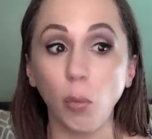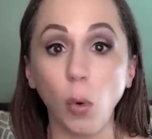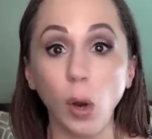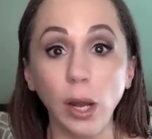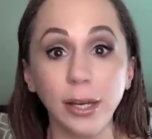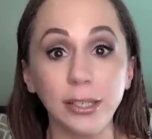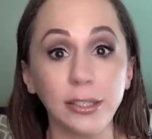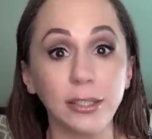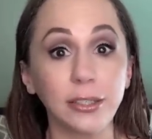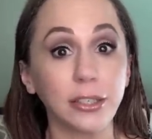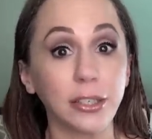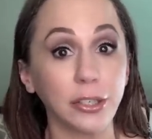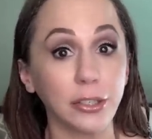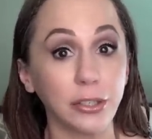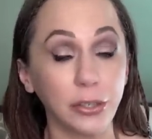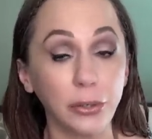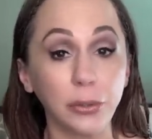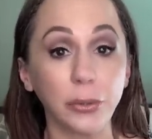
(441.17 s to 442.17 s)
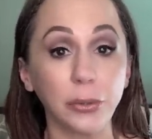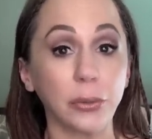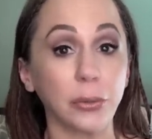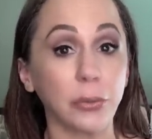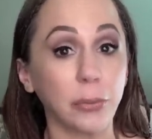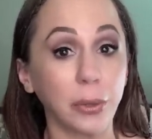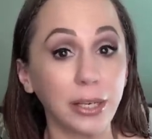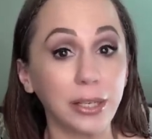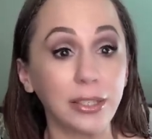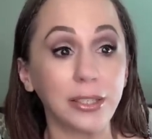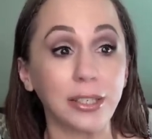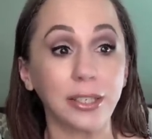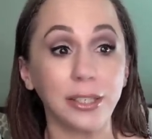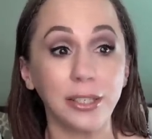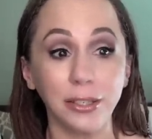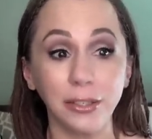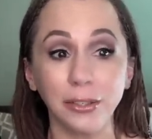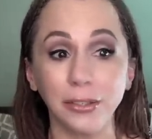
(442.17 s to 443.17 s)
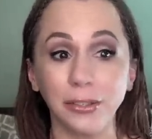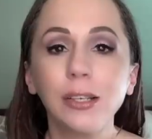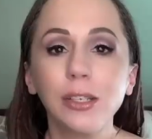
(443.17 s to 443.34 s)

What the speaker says: What to do?